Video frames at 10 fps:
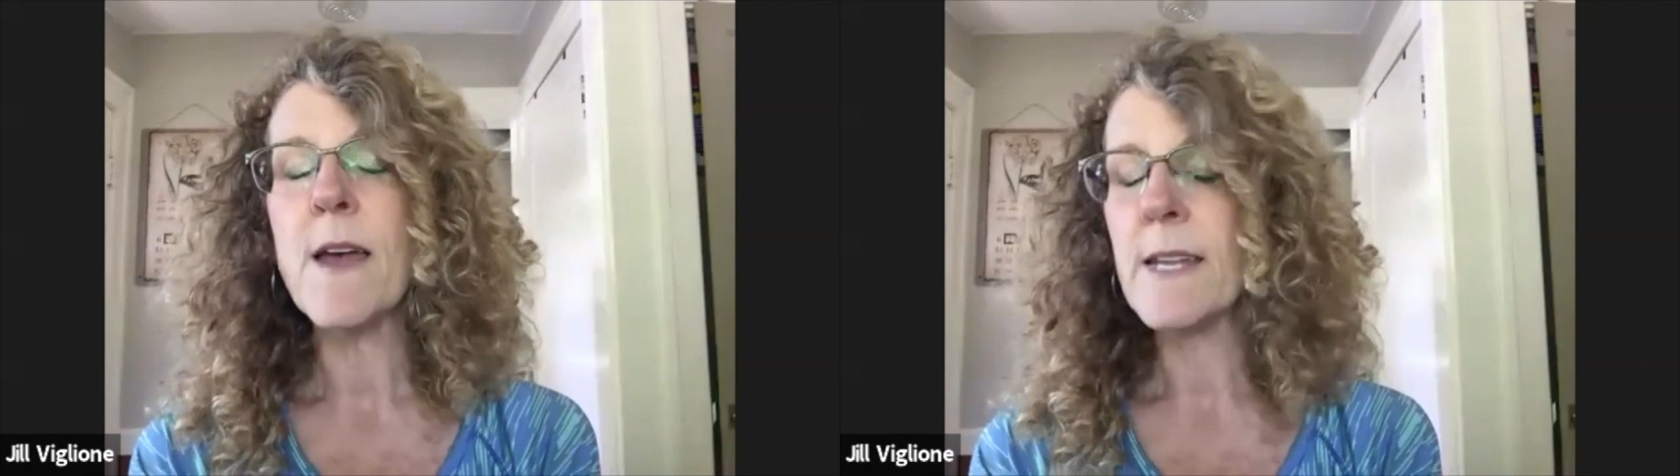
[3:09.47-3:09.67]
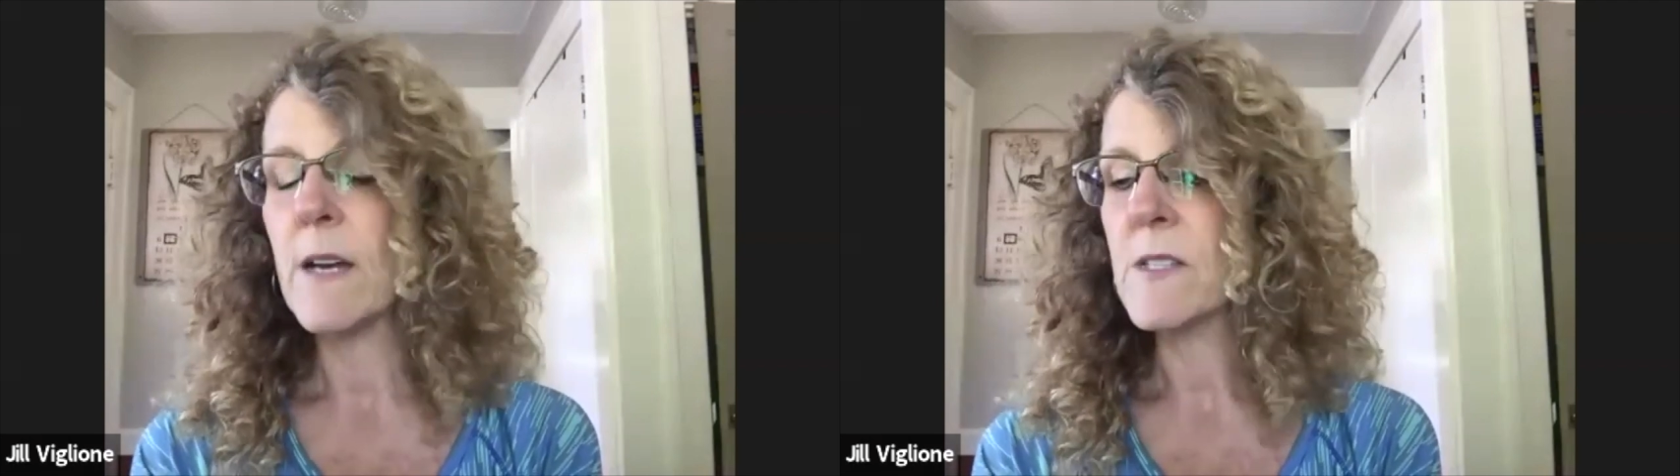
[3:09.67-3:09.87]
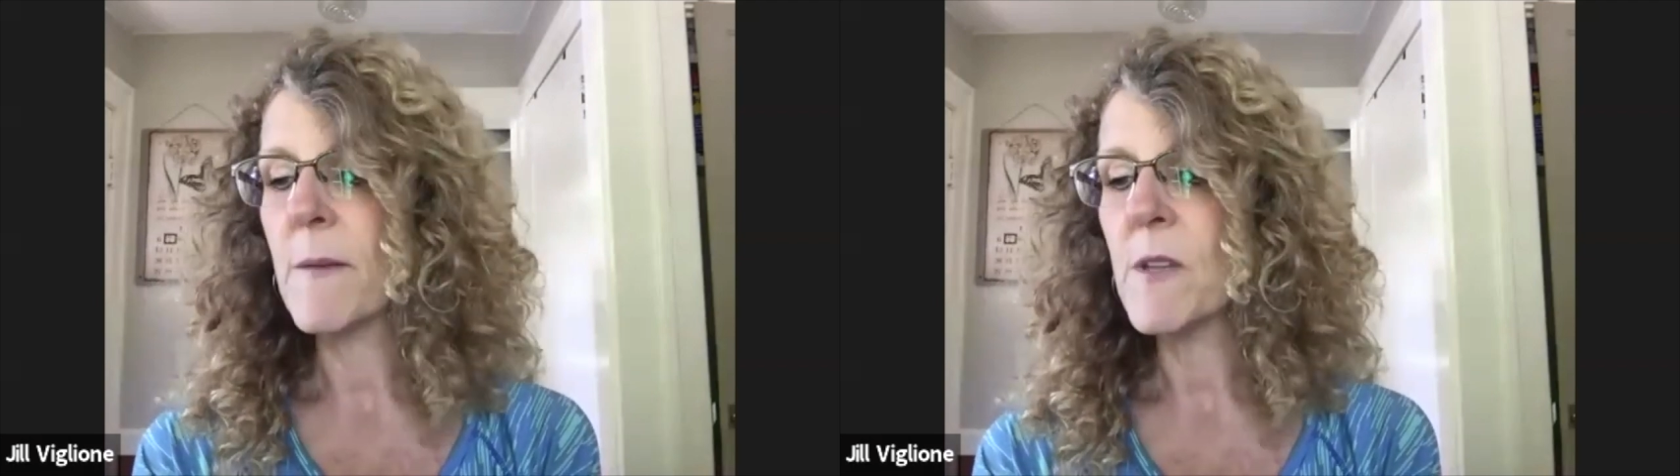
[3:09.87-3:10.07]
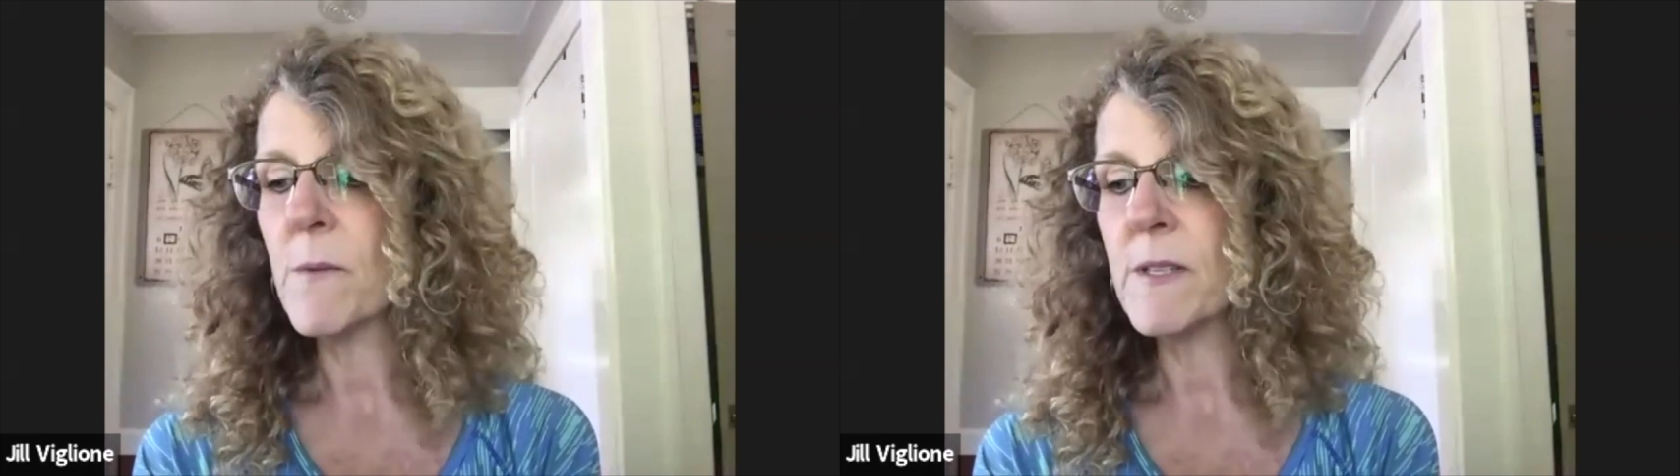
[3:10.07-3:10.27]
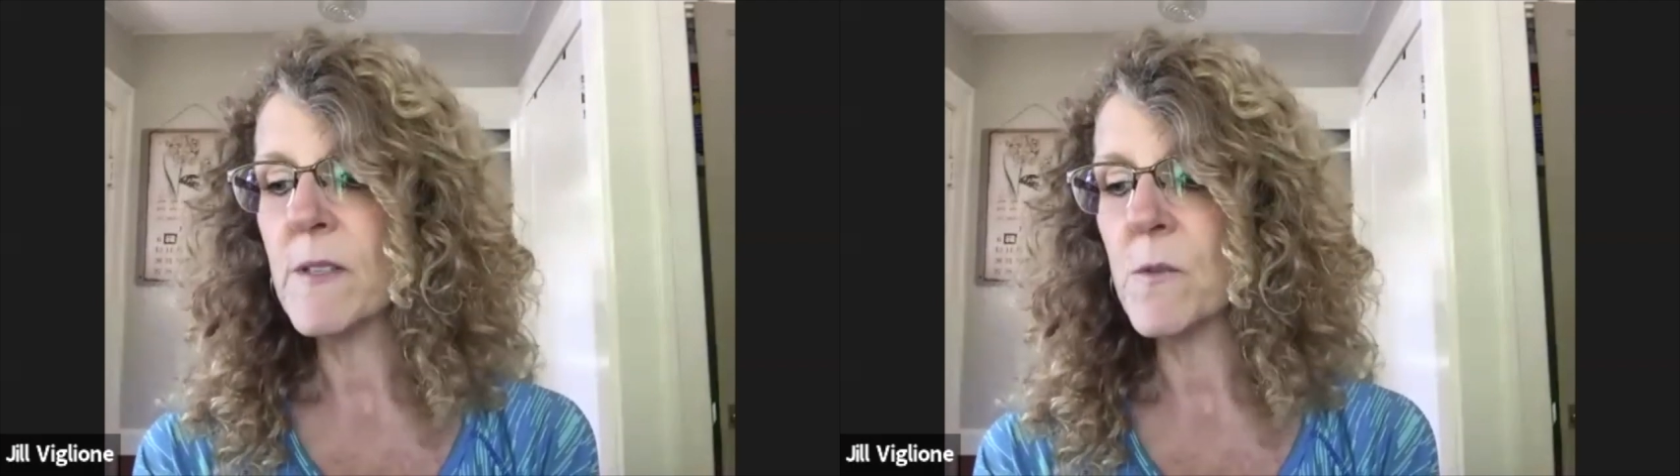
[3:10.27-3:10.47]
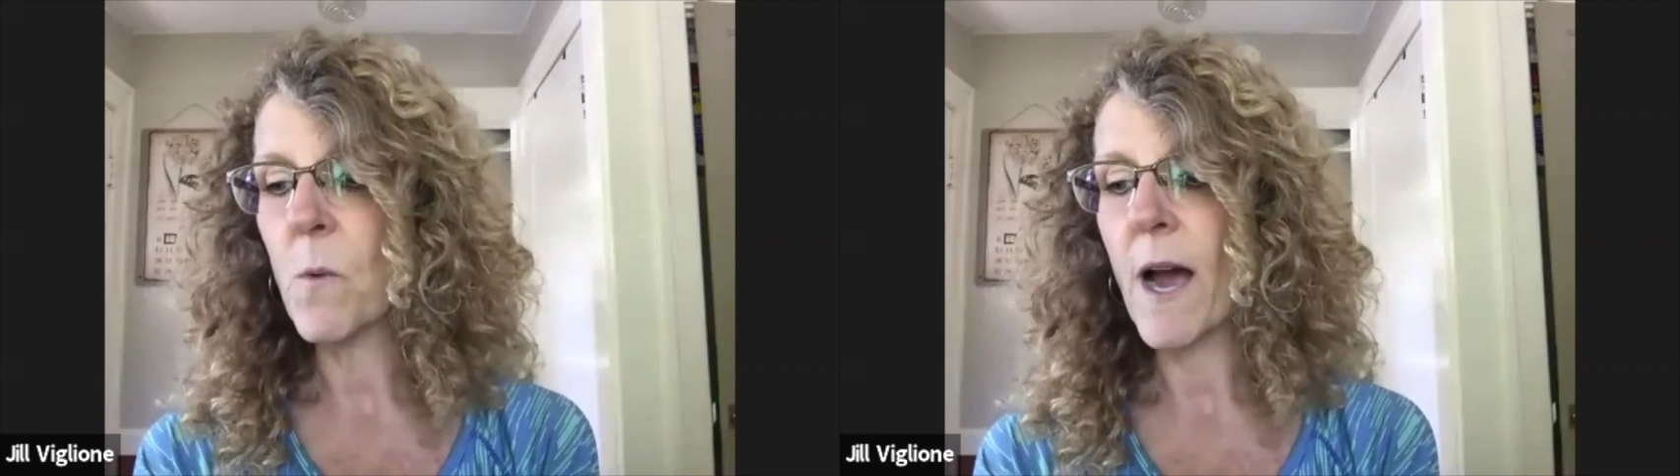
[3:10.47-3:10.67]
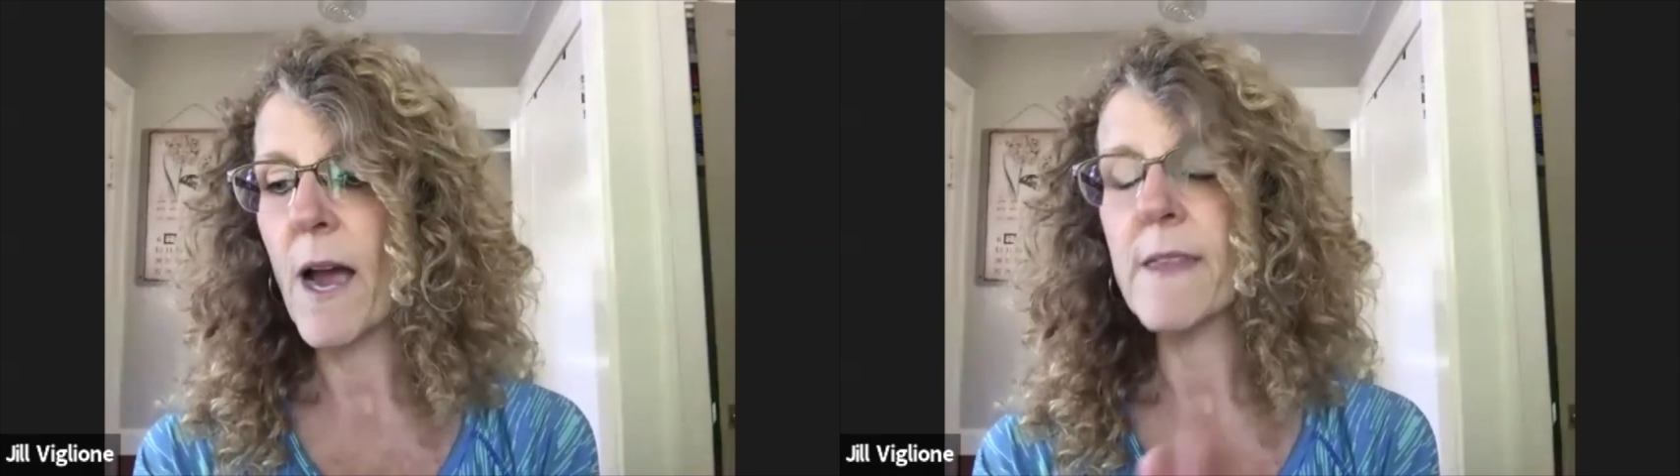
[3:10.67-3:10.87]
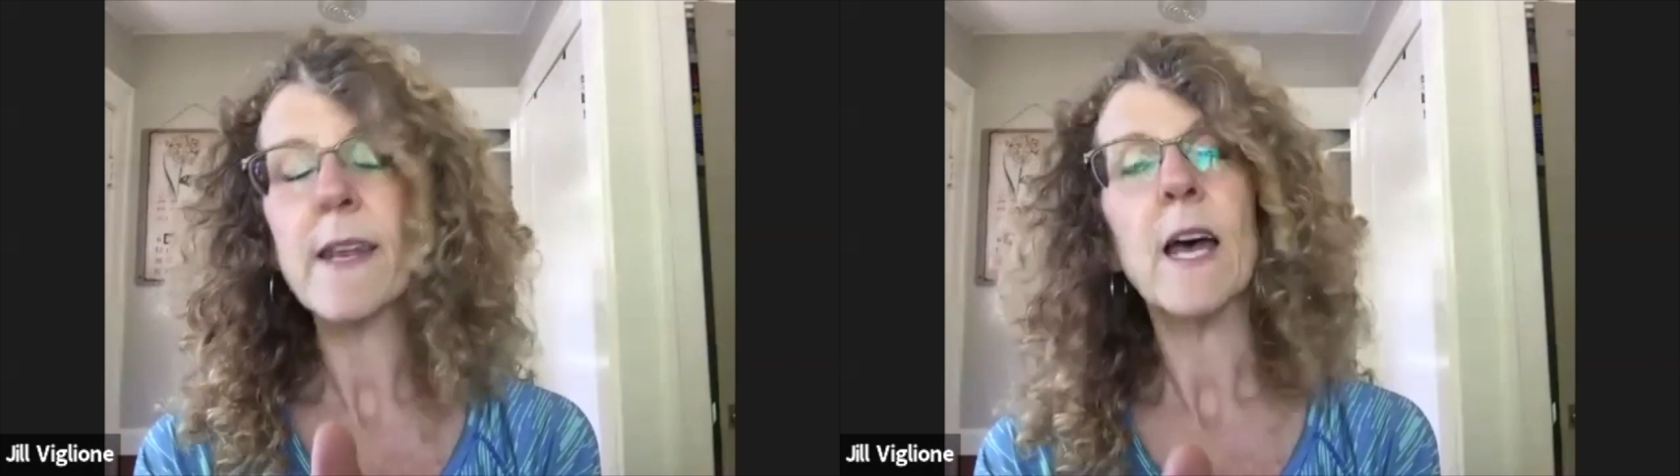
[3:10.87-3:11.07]
Now, some of the reasons
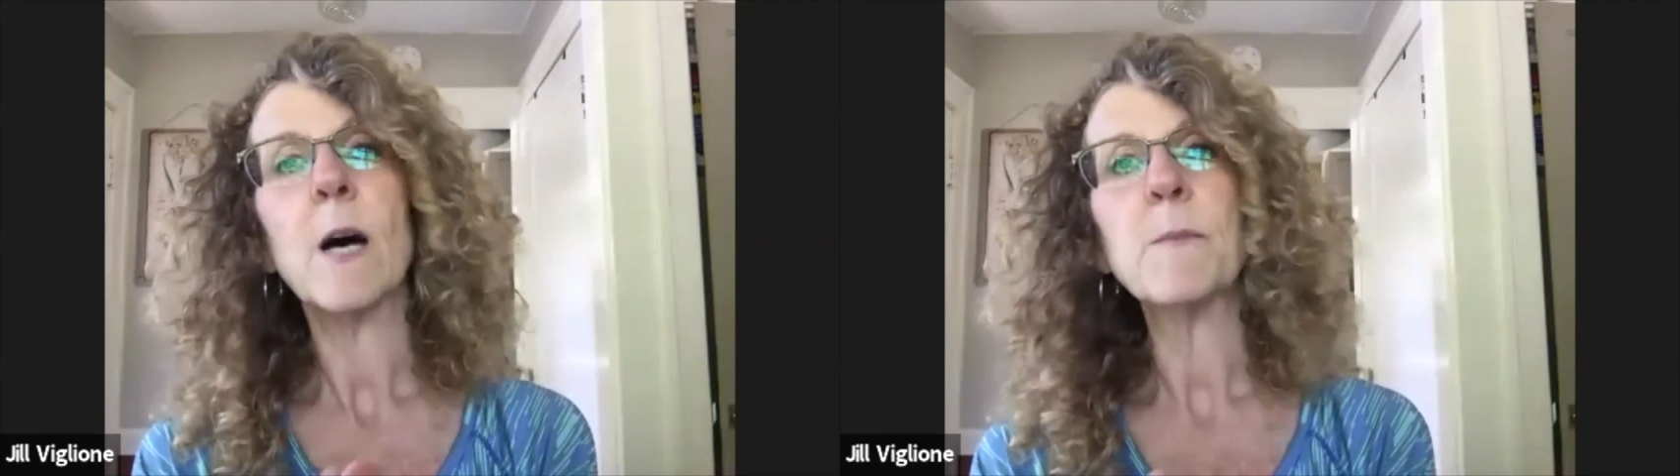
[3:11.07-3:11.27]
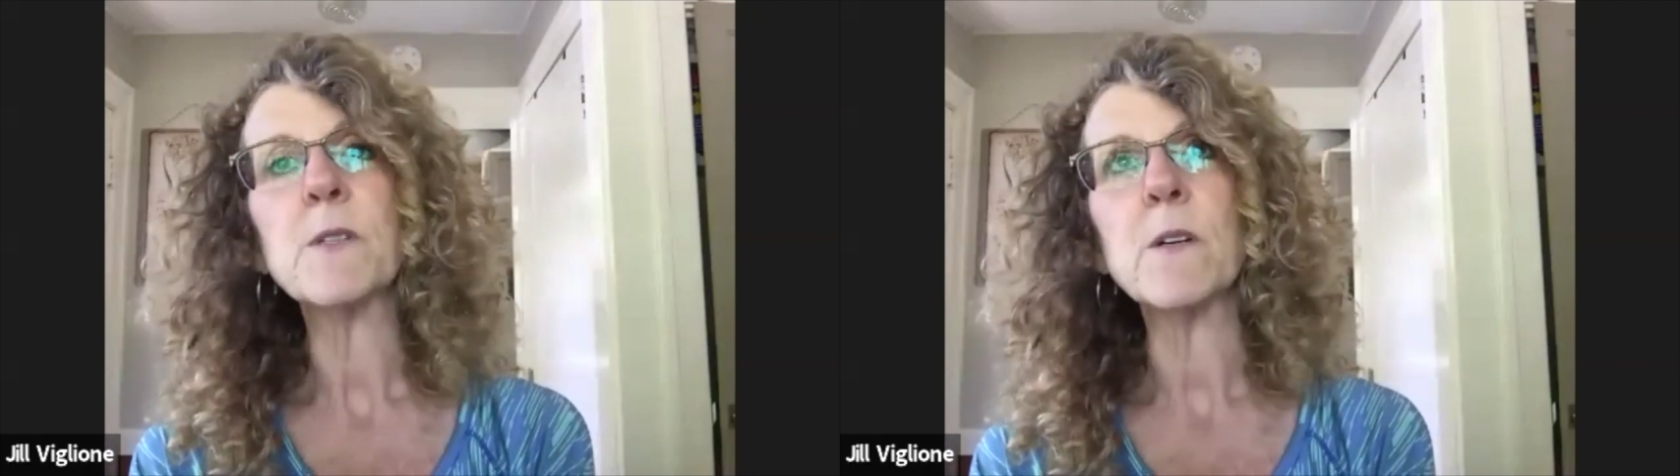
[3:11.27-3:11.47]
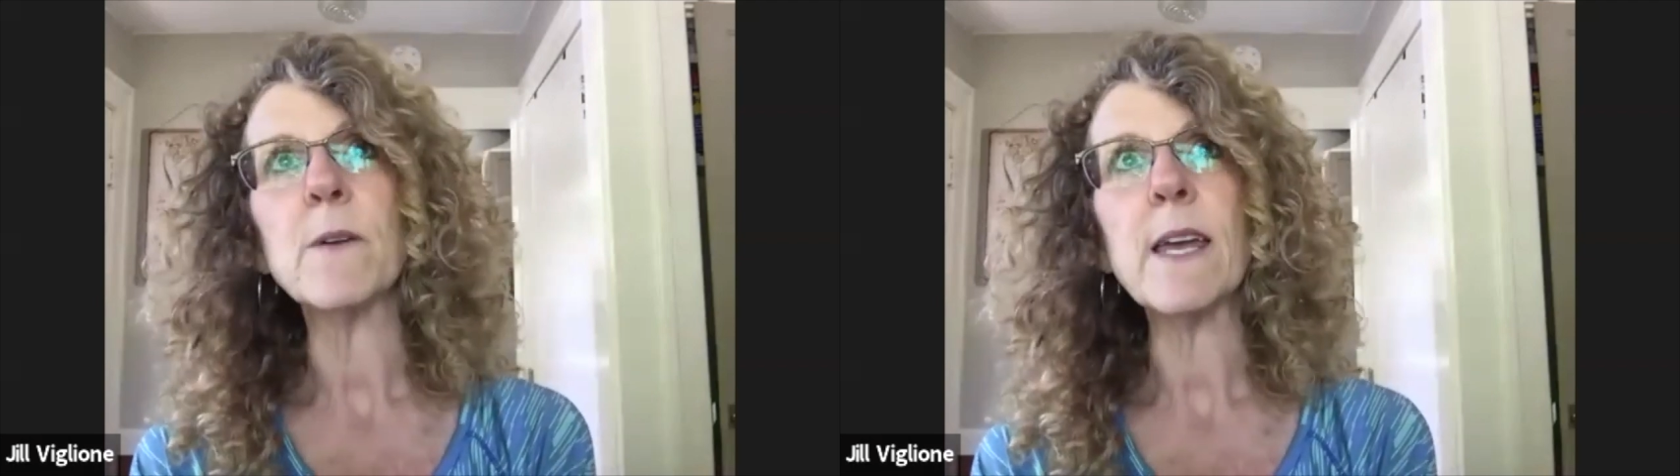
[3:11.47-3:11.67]
why that helps you